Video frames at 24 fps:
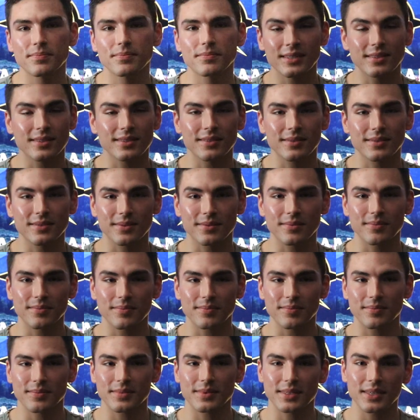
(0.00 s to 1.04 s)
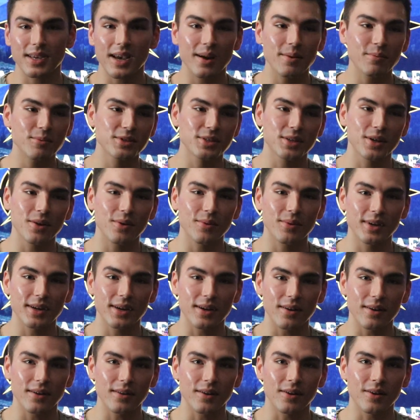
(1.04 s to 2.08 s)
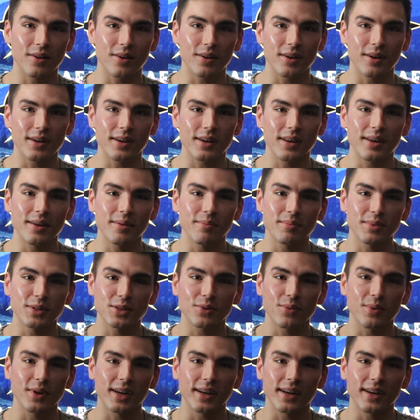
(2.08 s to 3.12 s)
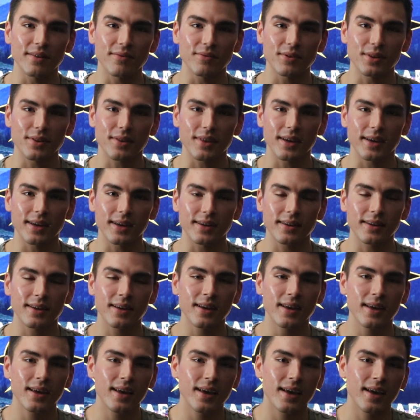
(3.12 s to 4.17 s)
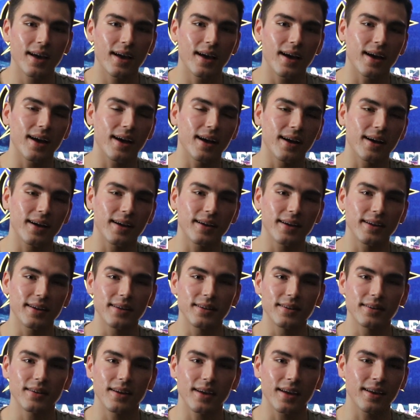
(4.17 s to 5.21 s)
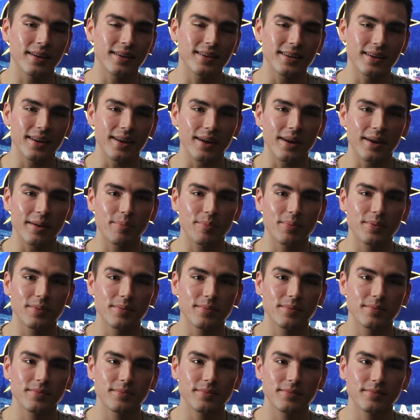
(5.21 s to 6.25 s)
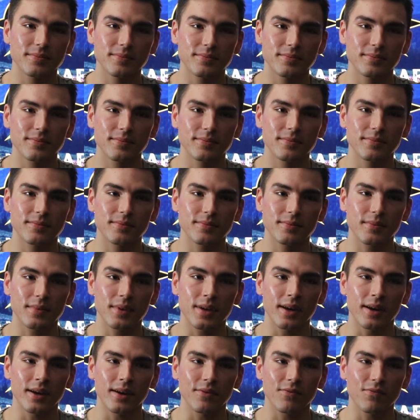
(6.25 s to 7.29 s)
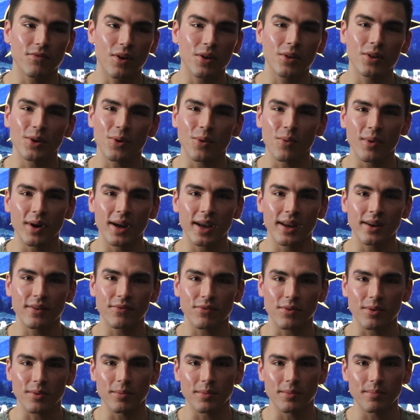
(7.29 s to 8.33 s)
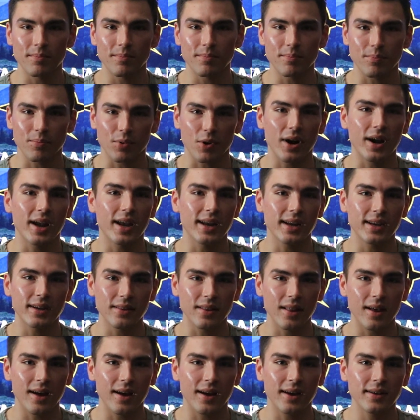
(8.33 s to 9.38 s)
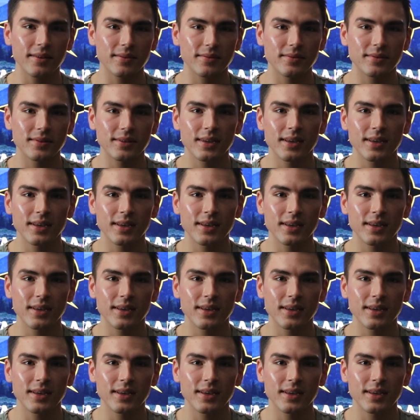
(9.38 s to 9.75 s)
as time was going on in between everything, I ended up falling away from praying a lot.